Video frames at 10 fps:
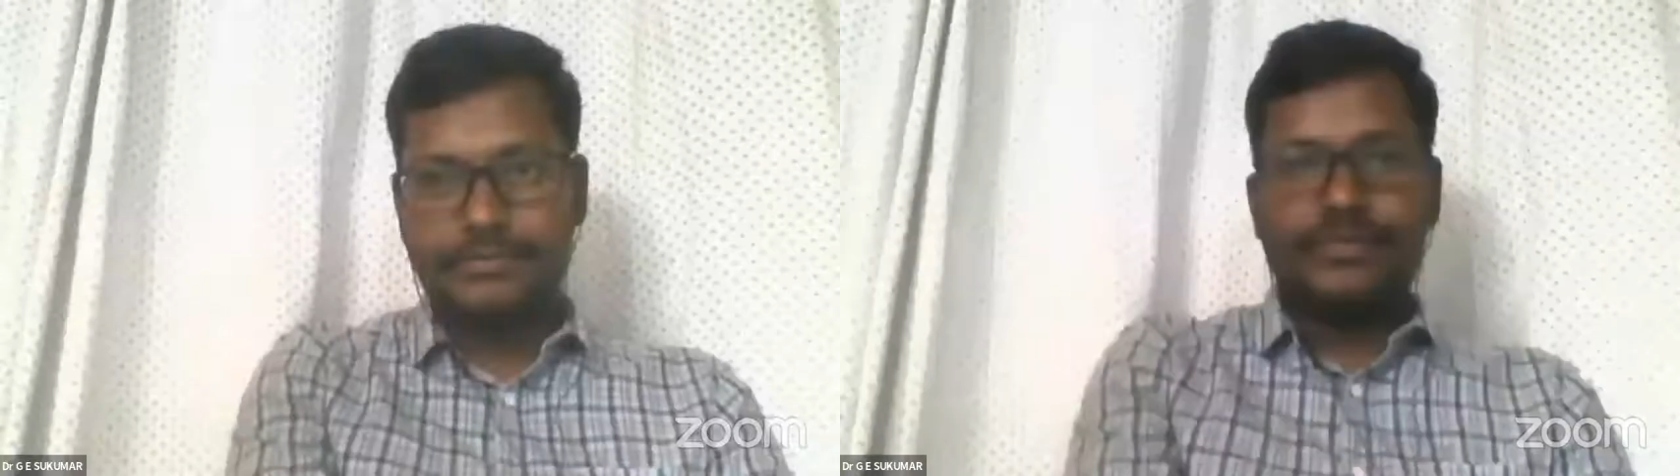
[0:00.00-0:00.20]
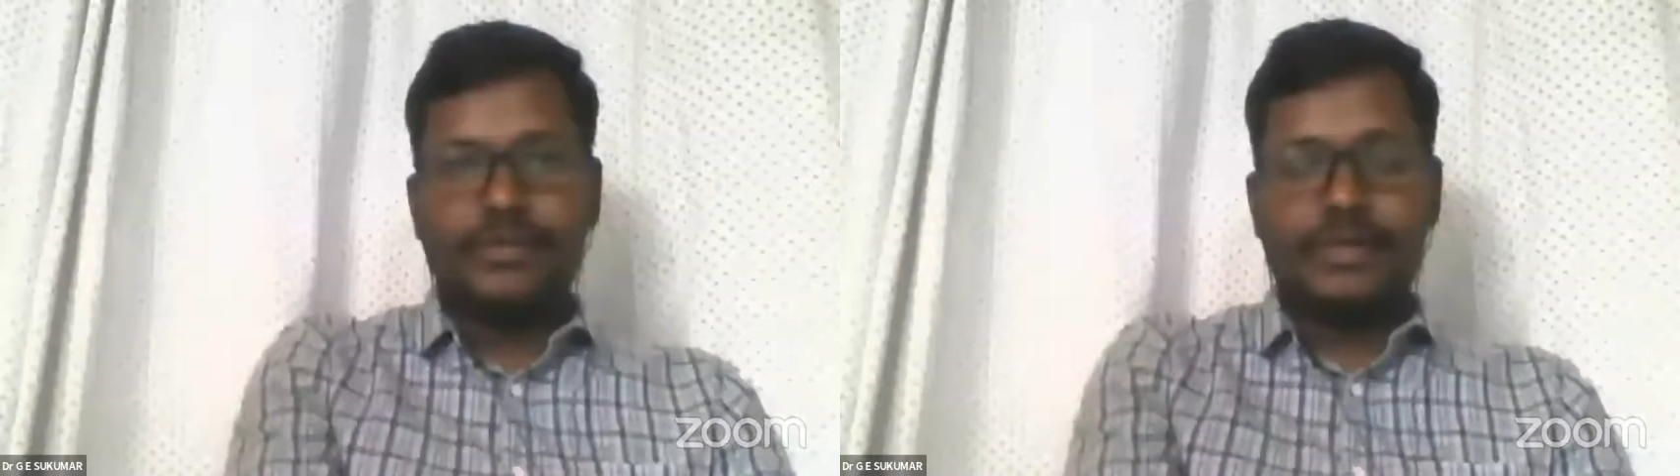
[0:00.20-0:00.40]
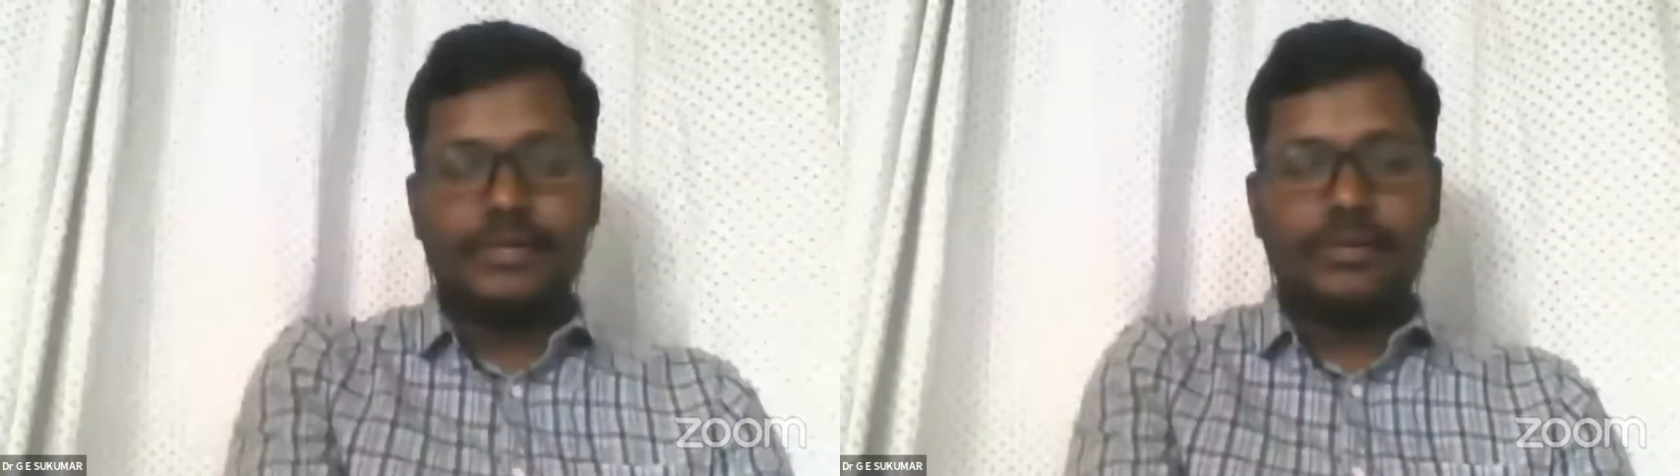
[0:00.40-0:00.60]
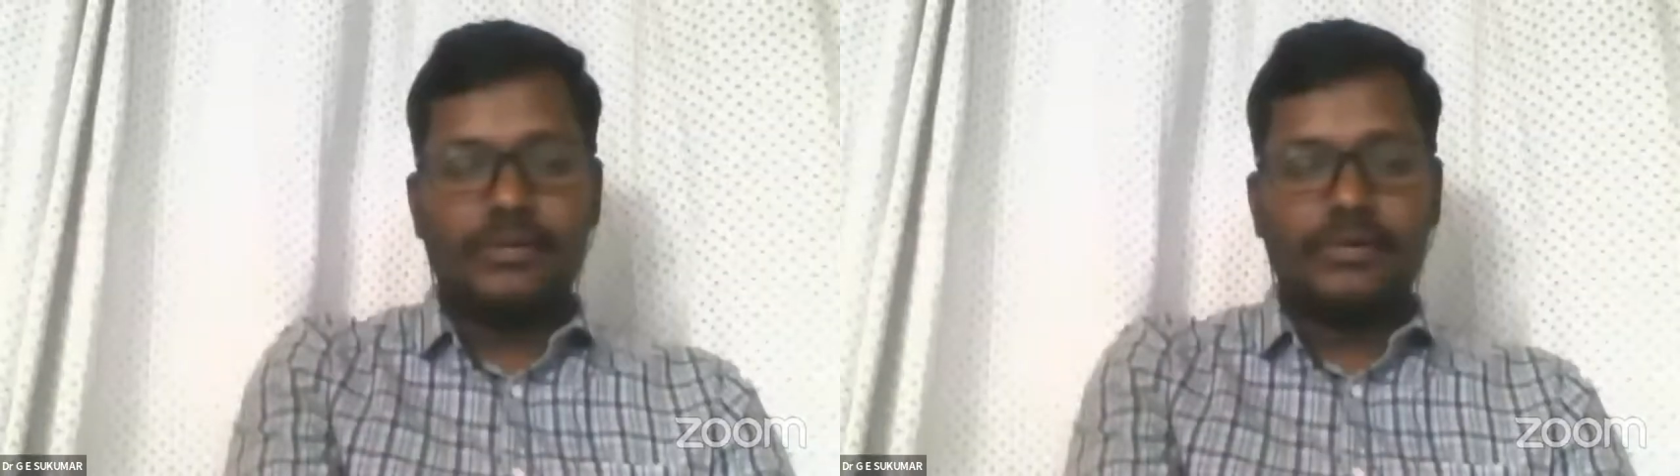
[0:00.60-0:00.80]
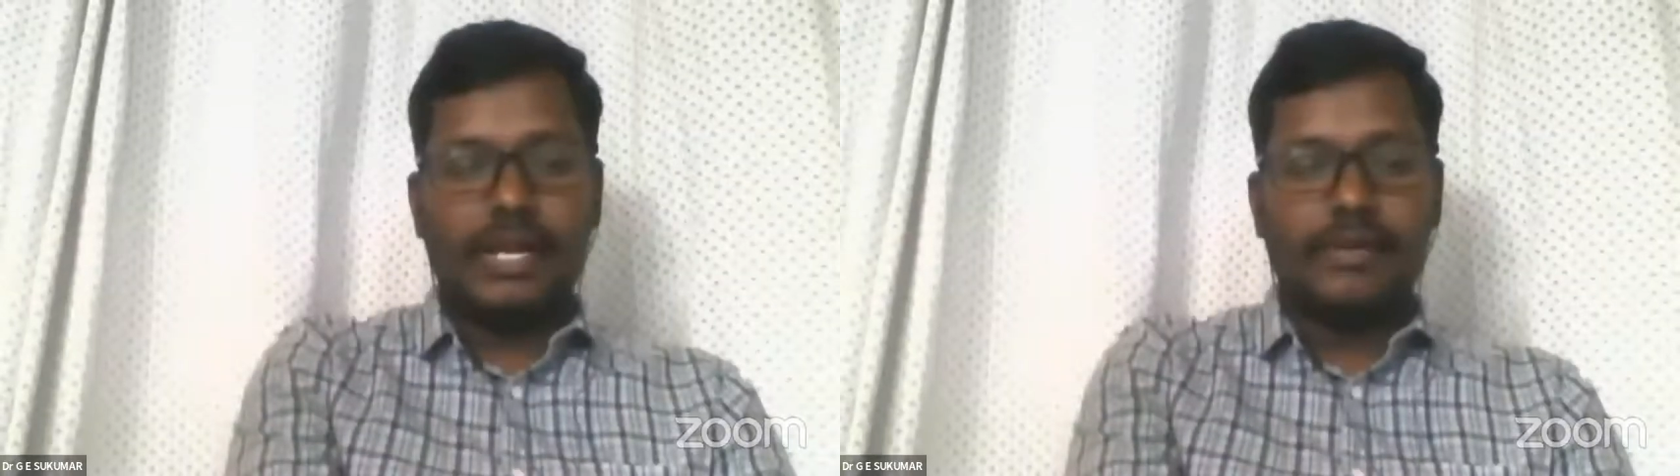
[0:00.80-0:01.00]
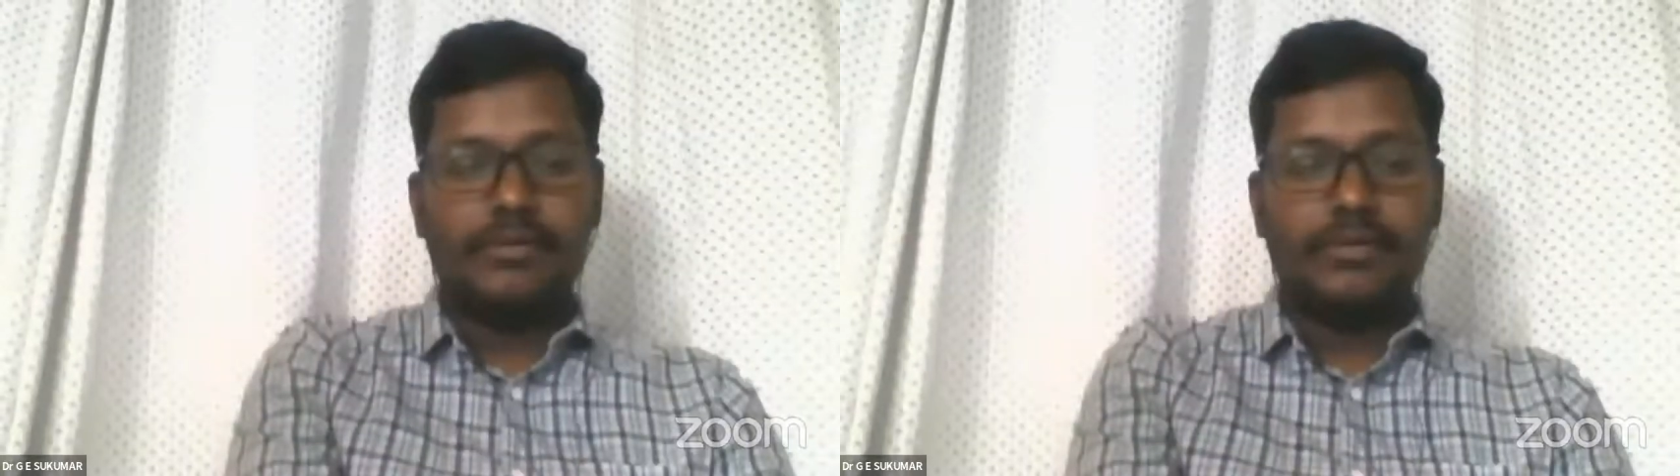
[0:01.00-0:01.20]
of now, I don't have,